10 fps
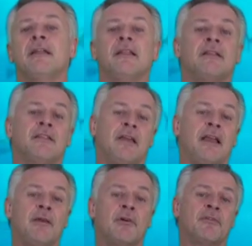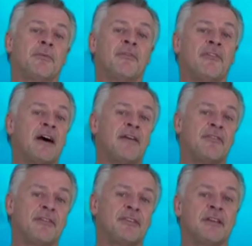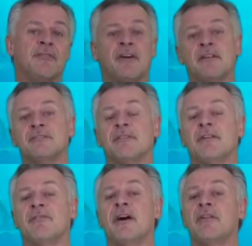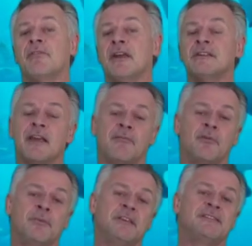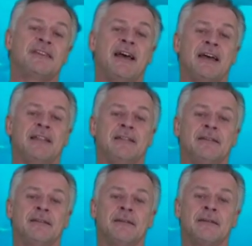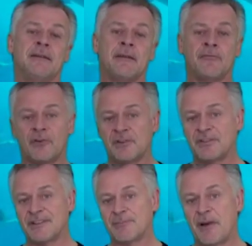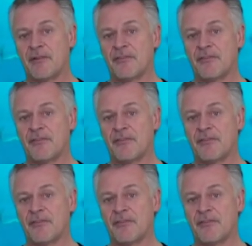that anywhere from the 550 to 575 range FOB Seattle. 4 to 6 pound